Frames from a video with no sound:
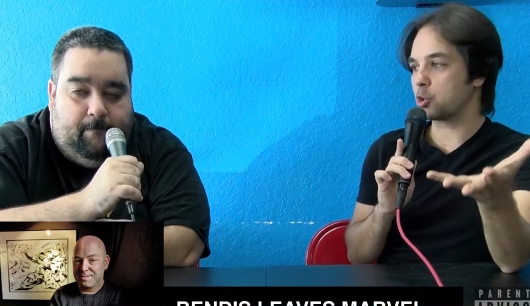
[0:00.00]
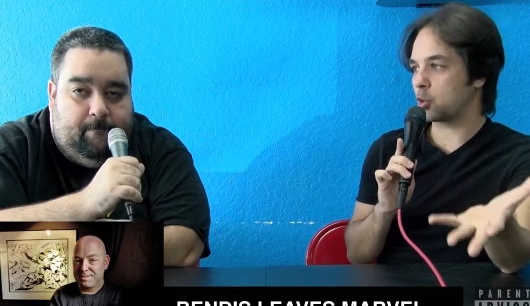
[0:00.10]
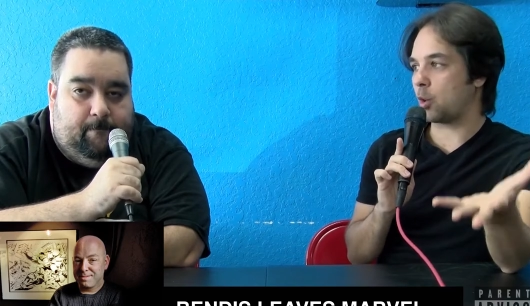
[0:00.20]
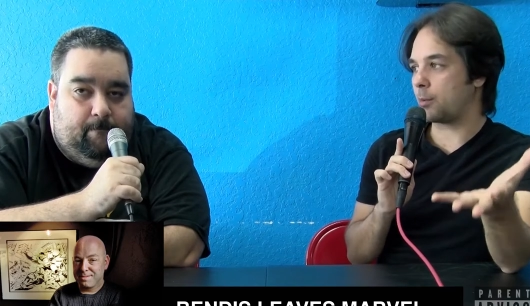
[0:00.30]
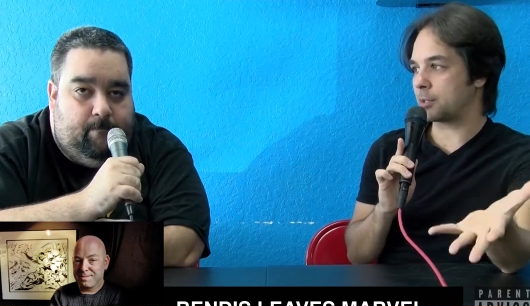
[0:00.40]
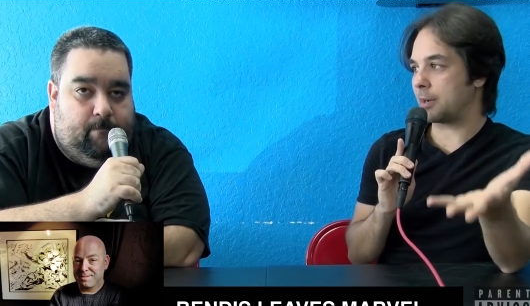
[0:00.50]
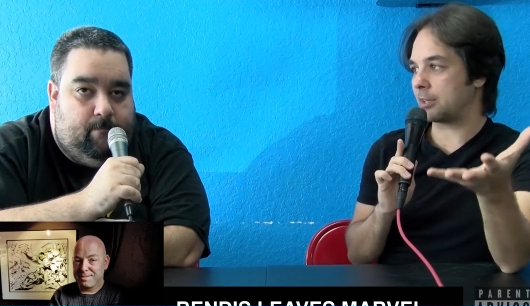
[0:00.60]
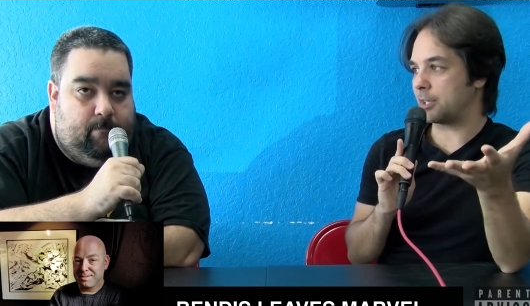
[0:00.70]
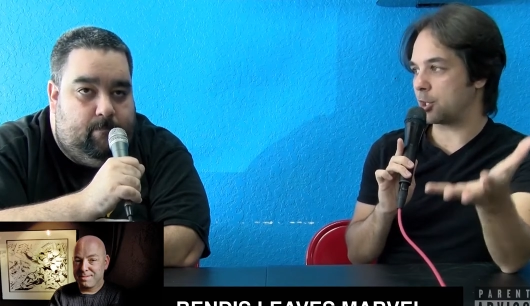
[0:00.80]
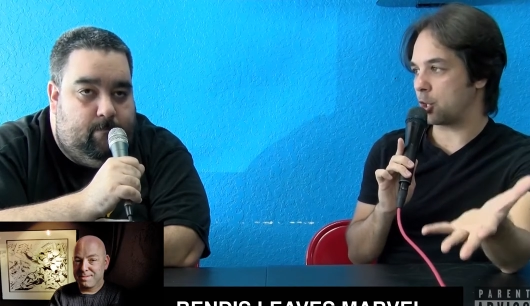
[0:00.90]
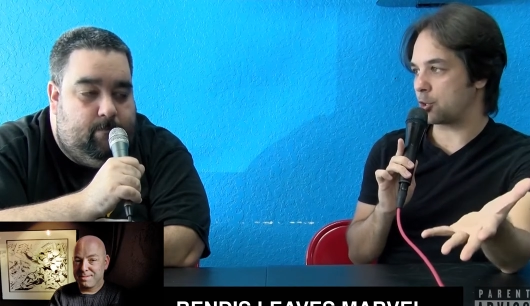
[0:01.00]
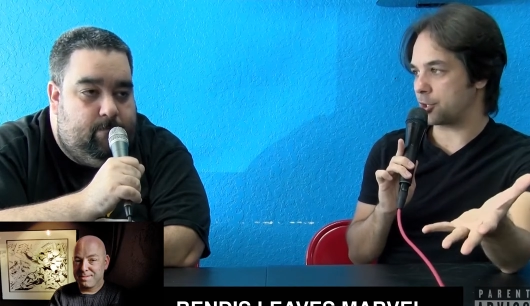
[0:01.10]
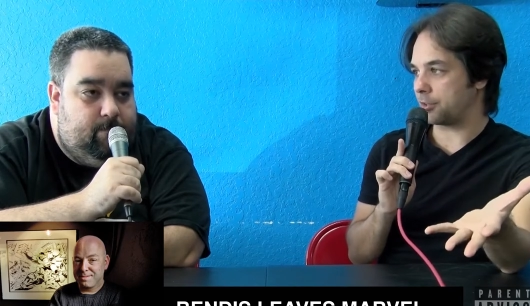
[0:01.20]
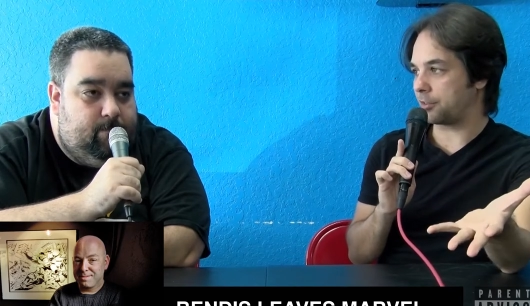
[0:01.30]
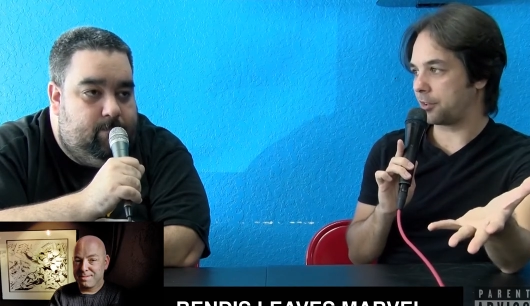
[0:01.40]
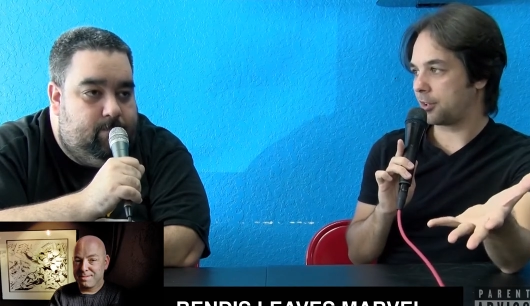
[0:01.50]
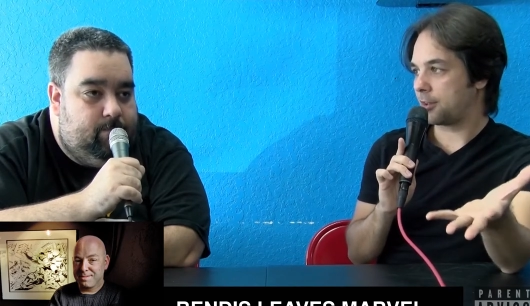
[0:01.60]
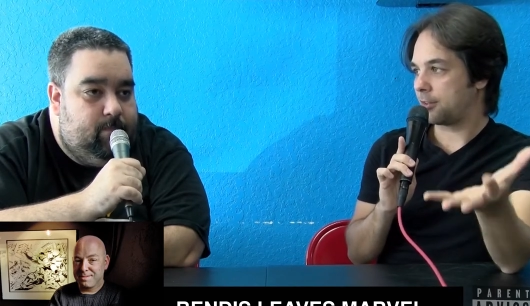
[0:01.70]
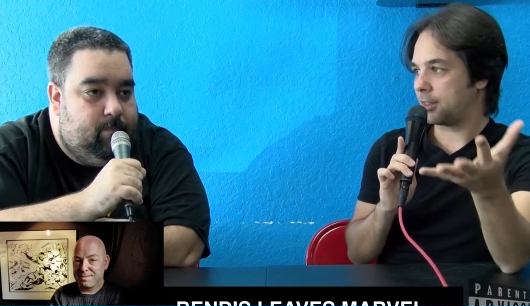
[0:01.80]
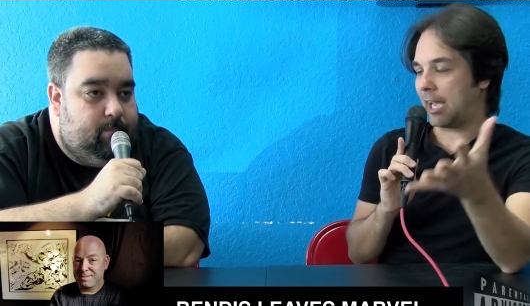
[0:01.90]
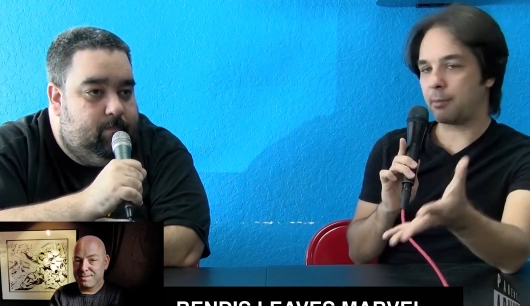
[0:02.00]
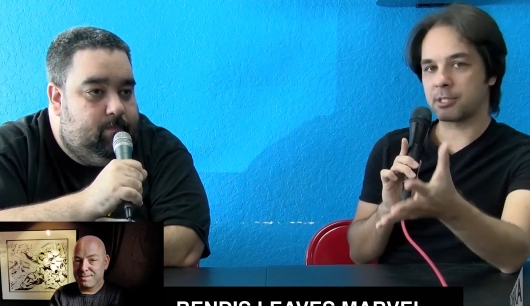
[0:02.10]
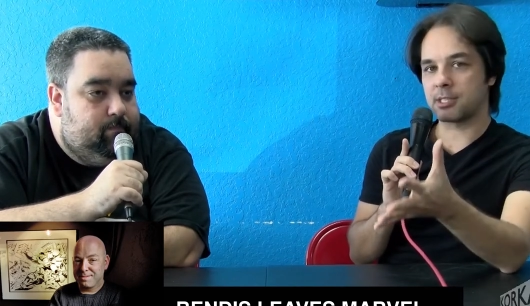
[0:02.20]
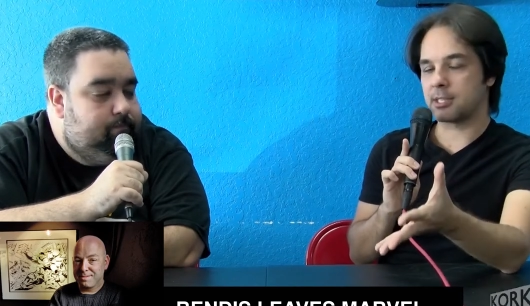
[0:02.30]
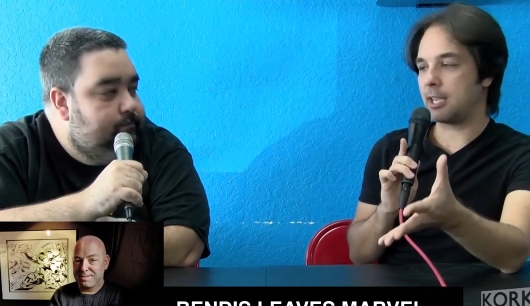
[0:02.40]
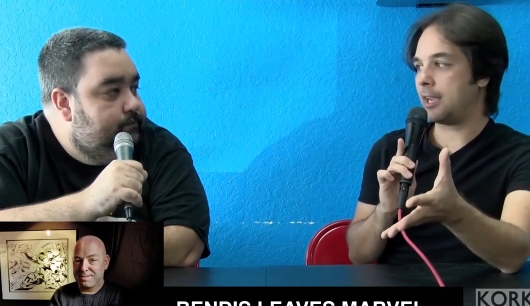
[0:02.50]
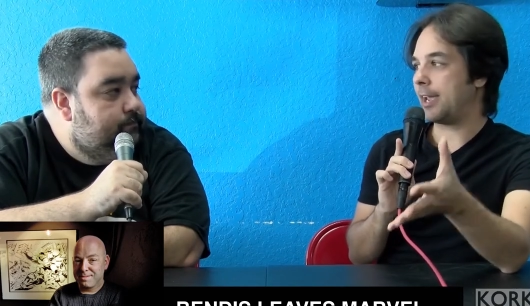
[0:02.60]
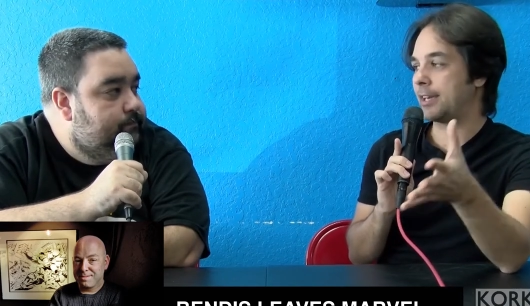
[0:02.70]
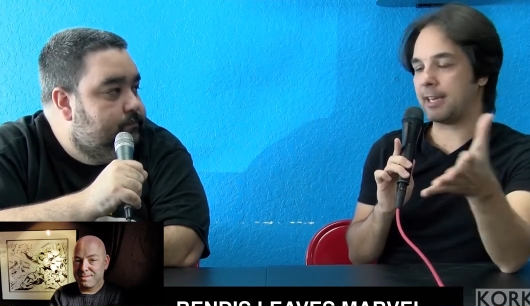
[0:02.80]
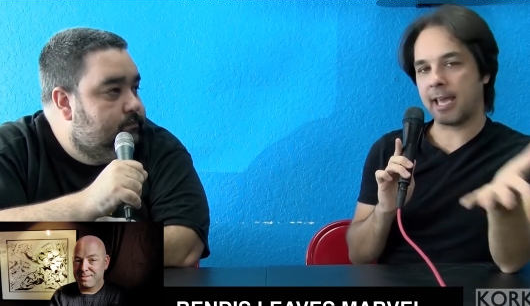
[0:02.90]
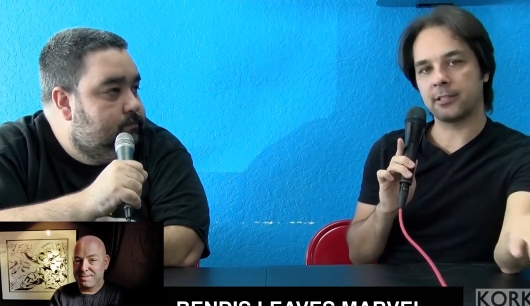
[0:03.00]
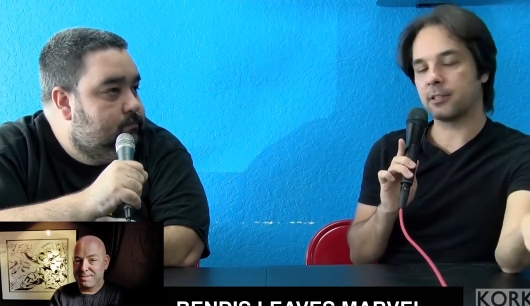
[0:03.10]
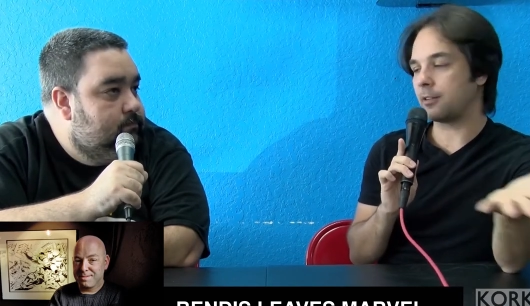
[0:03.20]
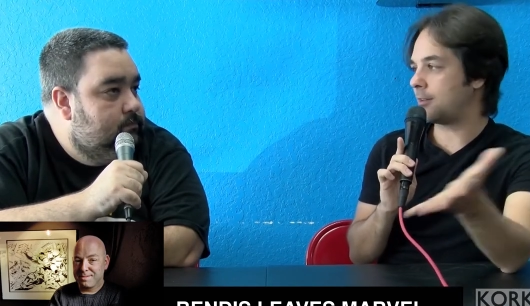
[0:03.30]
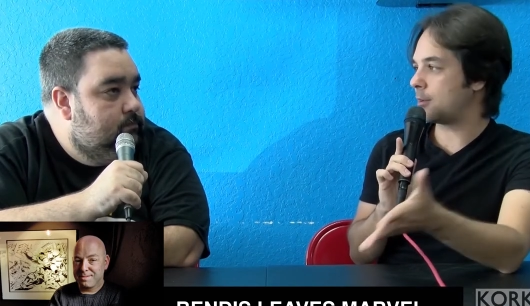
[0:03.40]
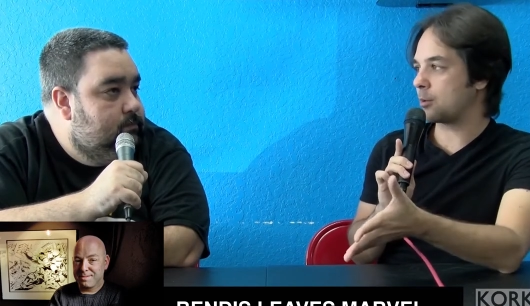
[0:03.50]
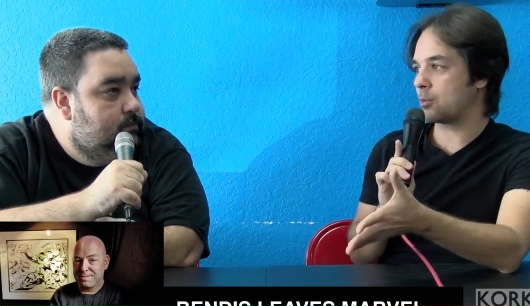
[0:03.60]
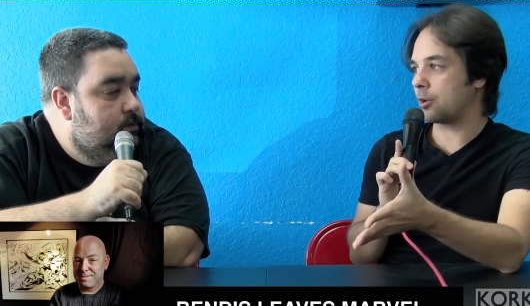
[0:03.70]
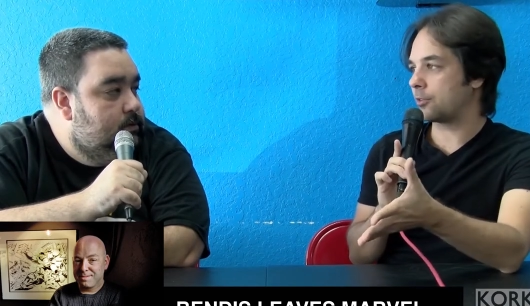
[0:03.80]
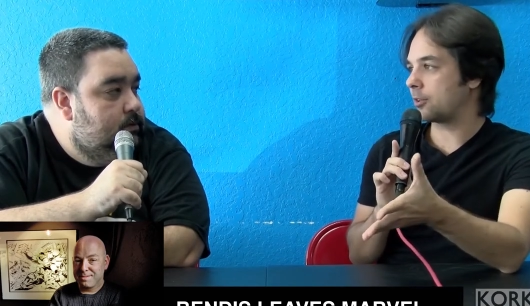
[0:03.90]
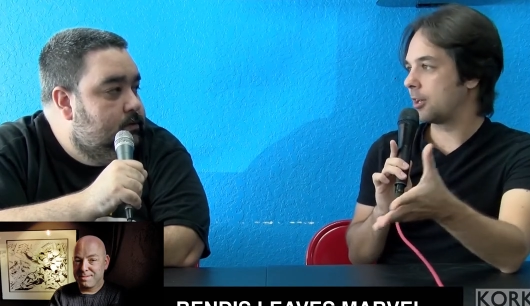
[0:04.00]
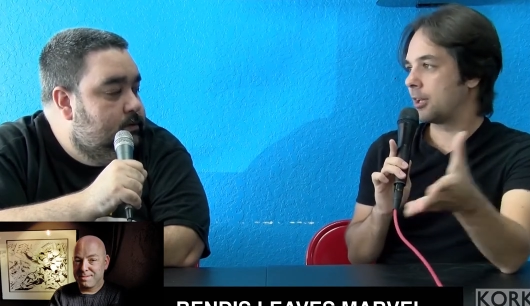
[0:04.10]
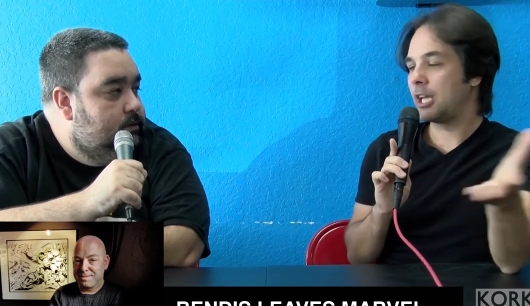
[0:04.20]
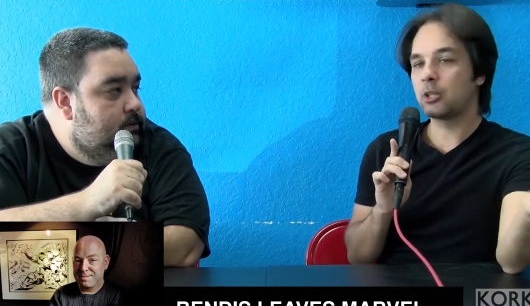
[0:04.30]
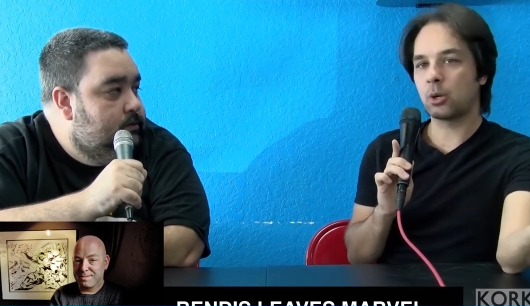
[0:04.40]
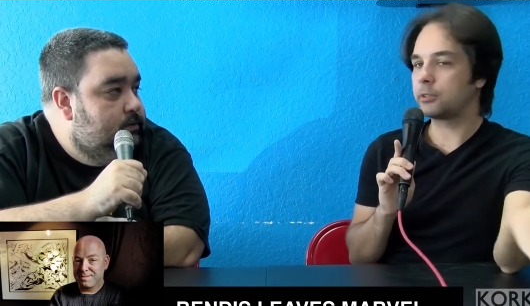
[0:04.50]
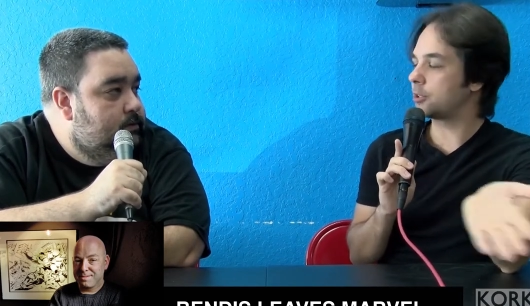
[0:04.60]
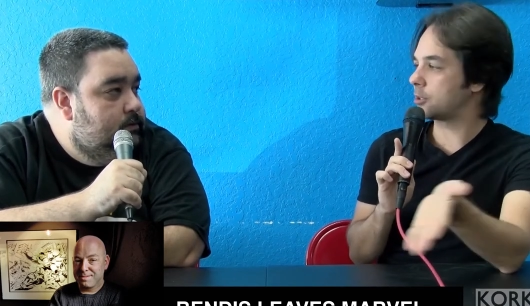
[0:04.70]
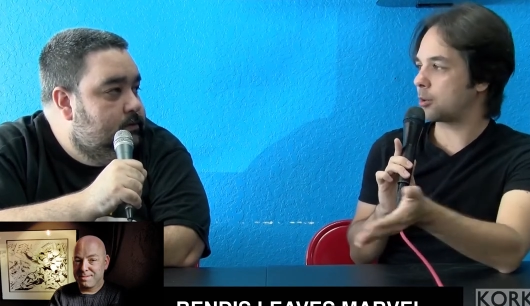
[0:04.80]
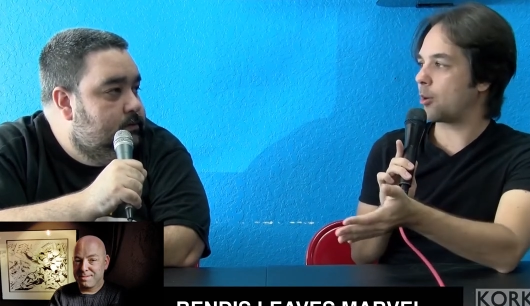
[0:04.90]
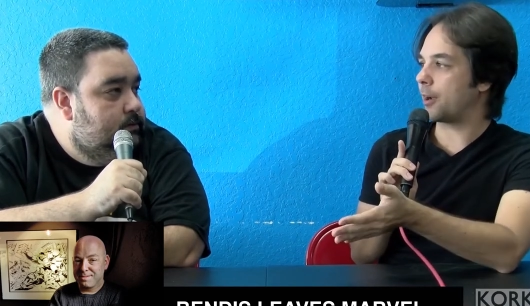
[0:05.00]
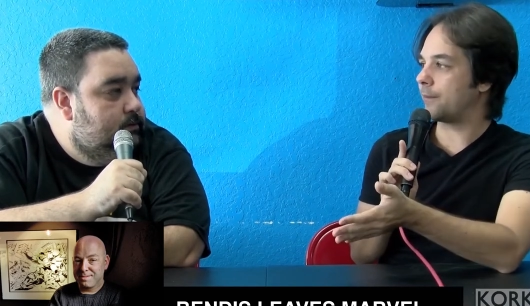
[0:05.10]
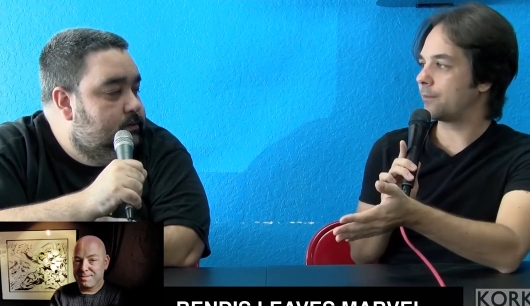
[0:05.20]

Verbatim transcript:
Speaker 1: story was about the incursions. Mm-hmm. That was his thing, and it ended in Secret Wars. He told his story.